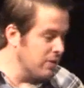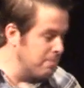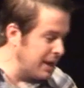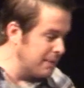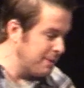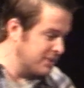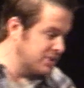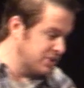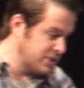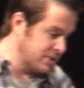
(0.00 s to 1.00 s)
of the main
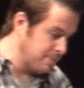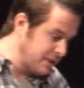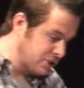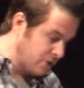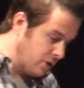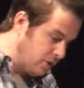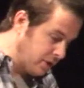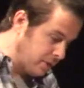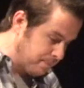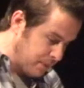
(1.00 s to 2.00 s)
messages, as I mentioned
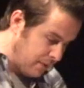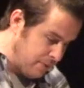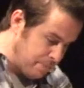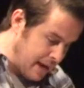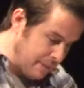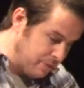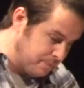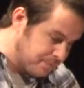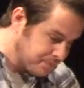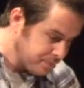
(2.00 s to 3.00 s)
earlier, of the Bible,
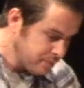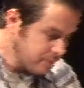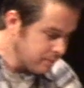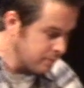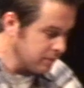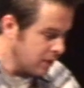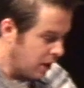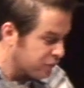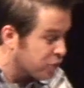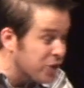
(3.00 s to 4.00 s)

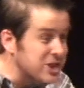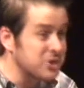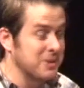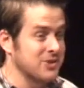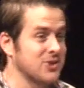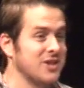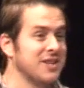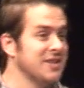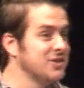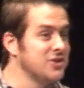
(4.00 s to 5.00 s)
of Christmas,
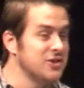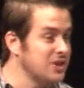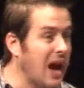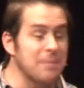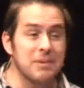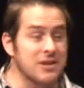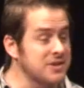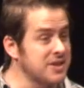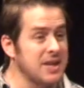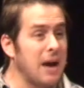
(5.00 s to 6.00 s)

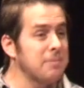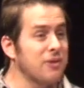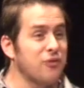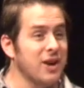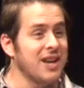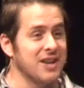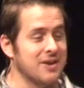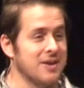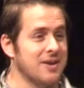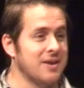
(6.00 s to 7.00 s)
is to not be afraid.
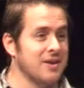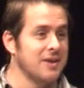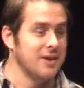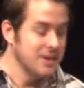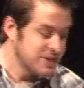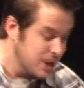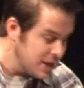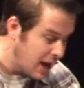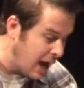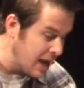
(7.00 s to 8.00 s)
To
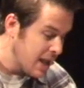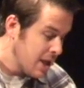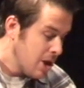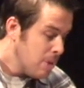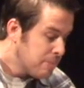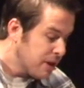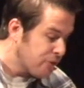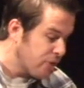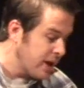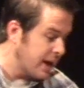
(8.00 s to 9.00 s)
not be
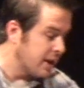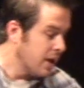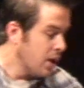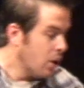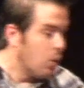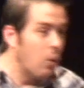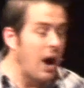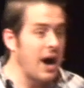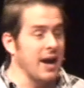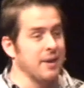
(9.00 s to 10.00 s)
afraid.
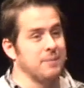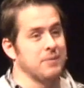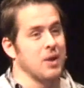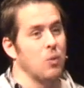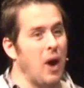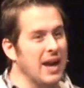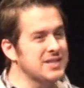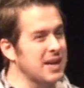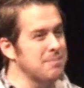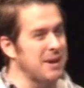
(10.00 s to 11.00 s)
Why? Why
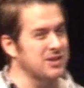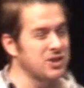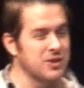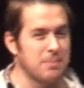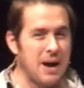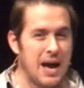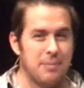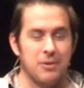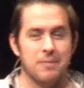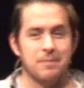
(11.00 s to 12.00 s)
is that a message of the
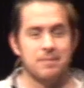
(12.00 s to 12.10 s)
Bible?